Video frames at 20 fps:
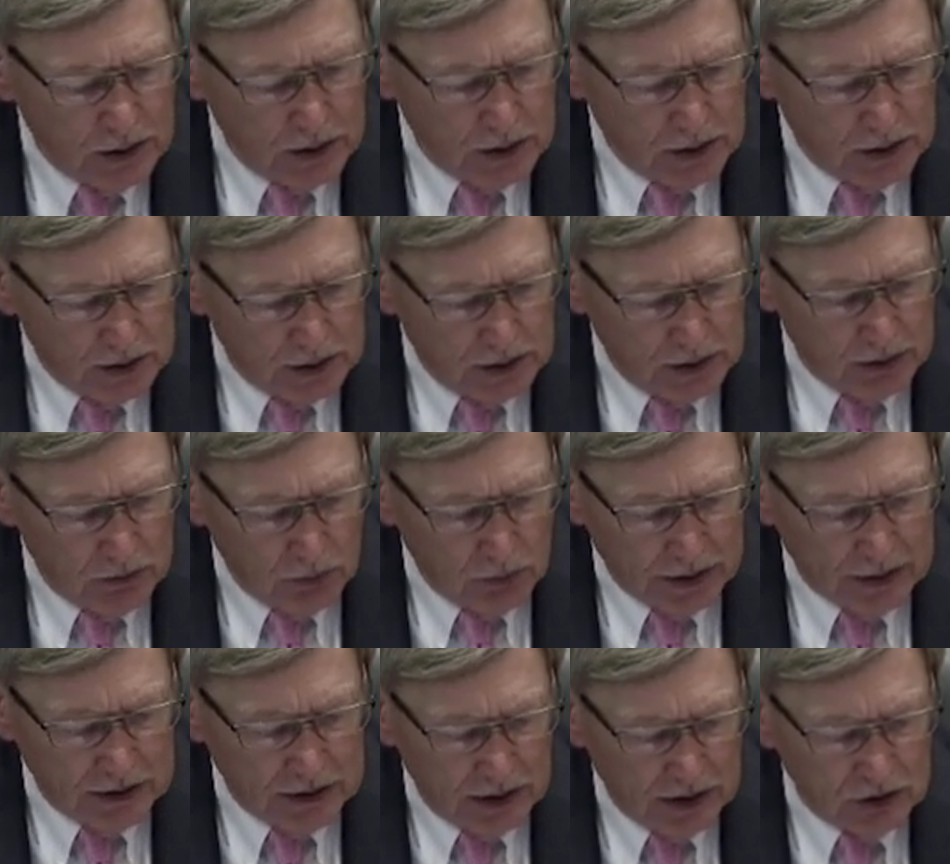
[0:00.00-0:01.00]
The
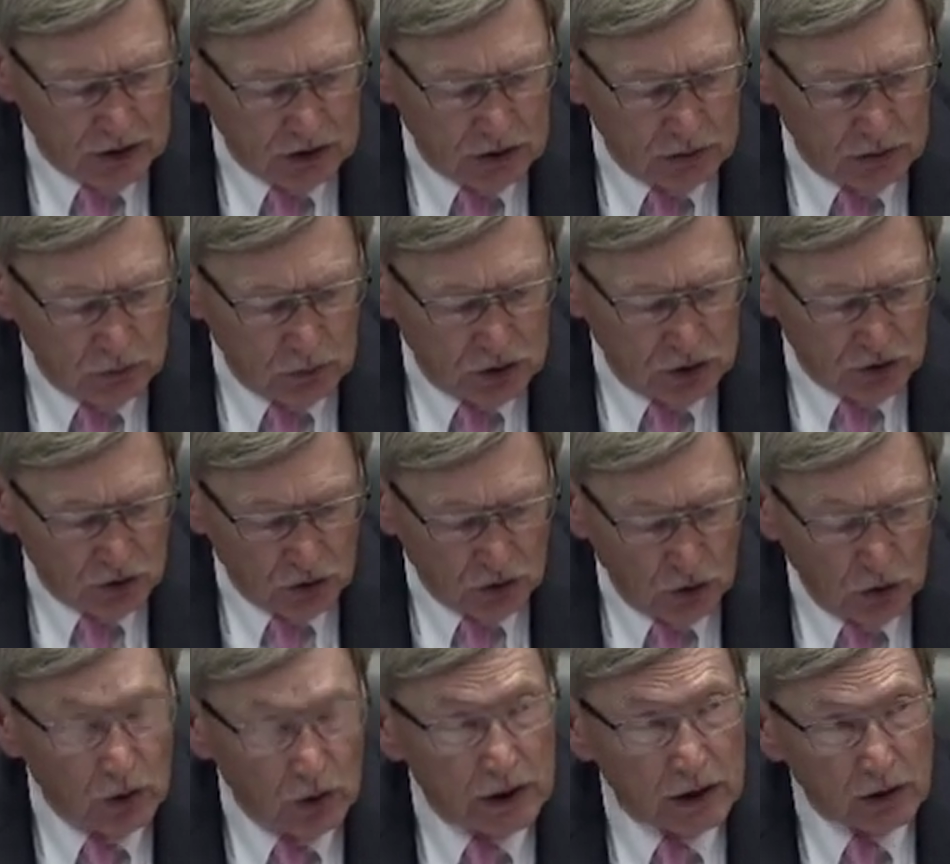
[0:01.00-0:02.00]
recognition was
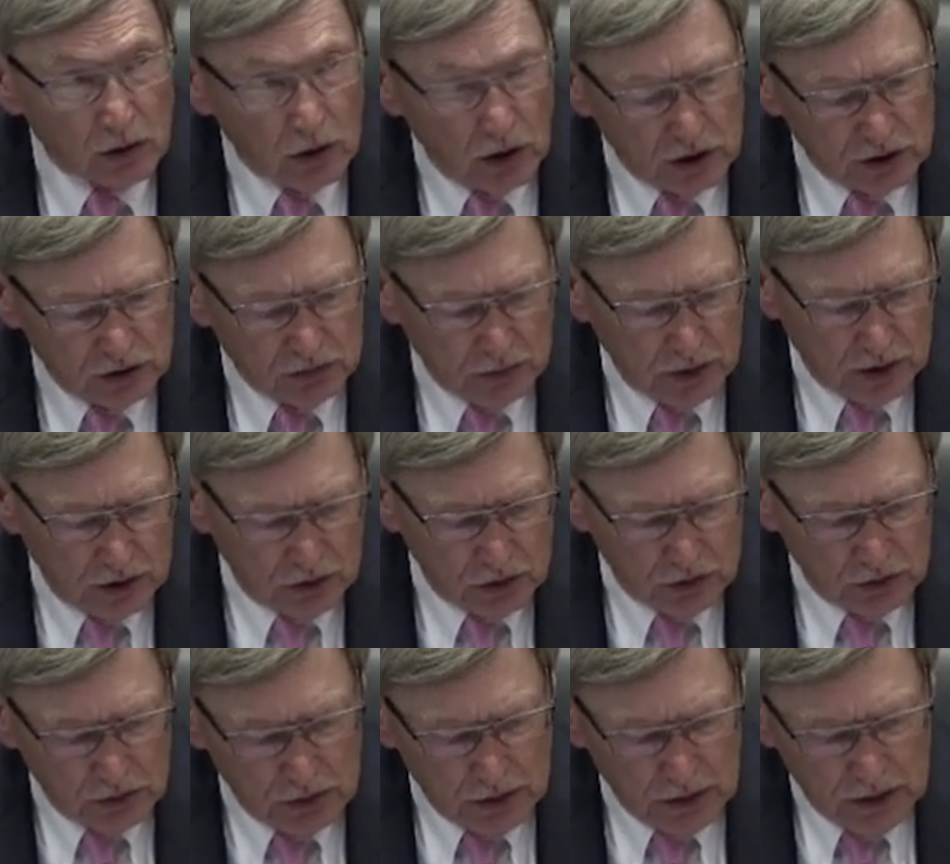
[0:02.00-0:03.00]
due in large measure